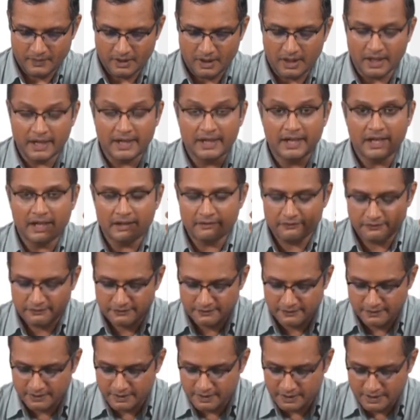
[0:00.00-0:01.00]
I
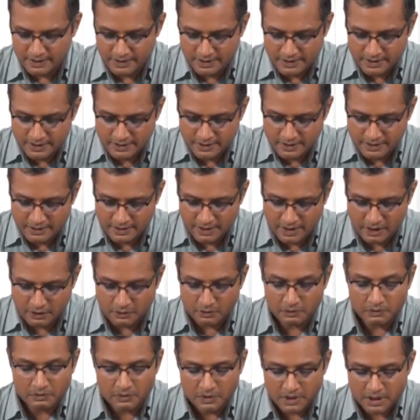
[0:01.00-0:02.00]
have
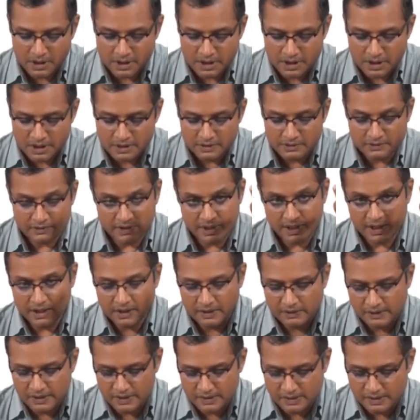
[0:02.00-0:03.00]
now 3
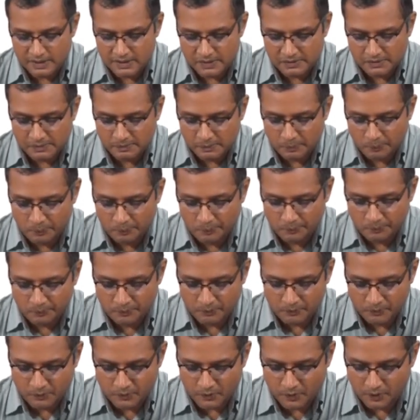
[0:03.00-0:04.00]
conditions.
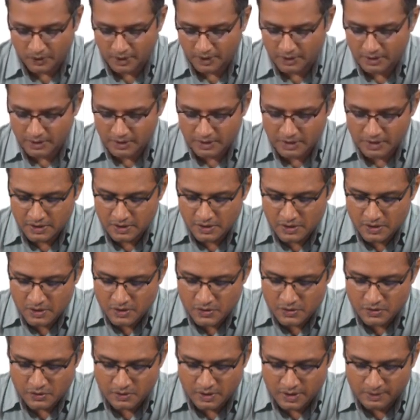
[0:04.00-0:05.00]
Okay.
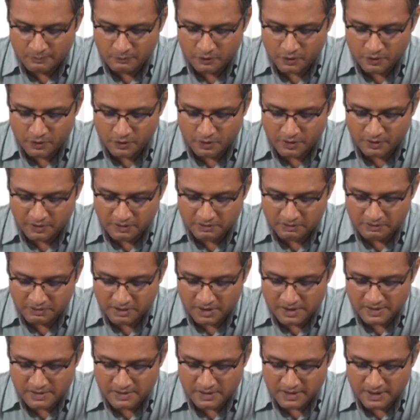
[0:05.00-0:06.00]
So, I am going to
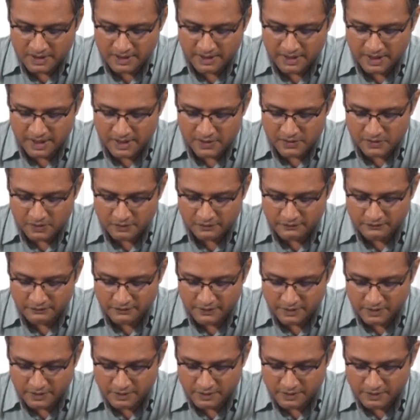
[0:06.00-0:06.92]
consider the case of